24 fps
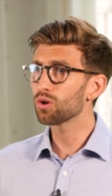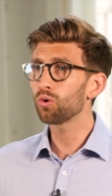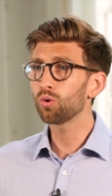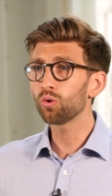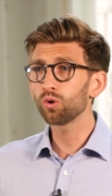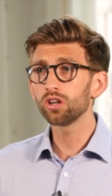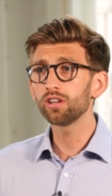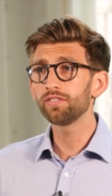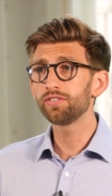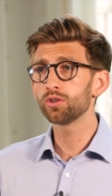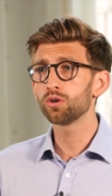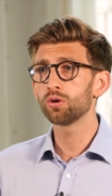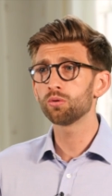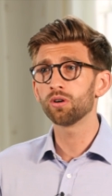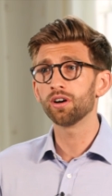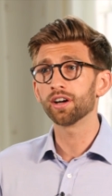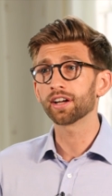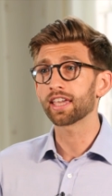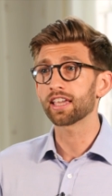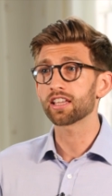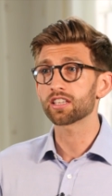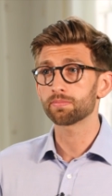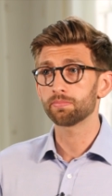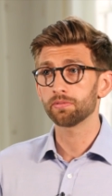all of your work
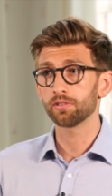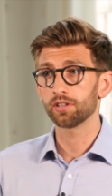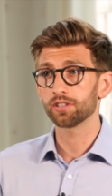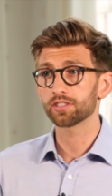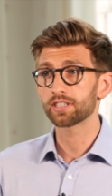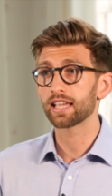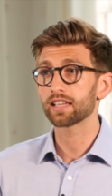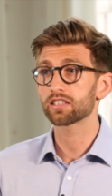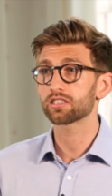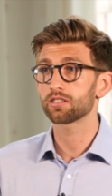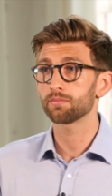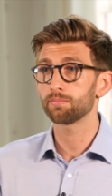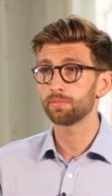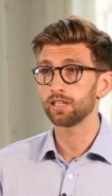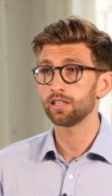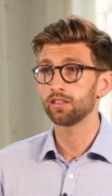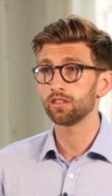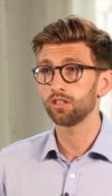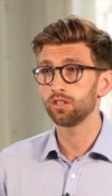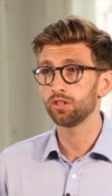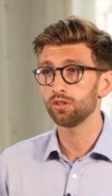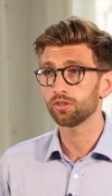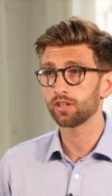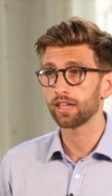experience has to be in
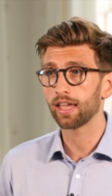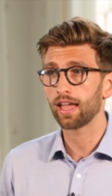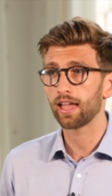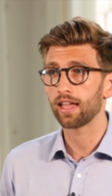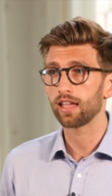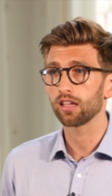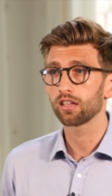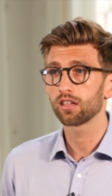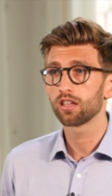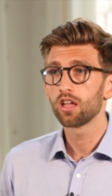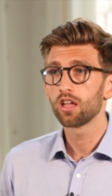the UK,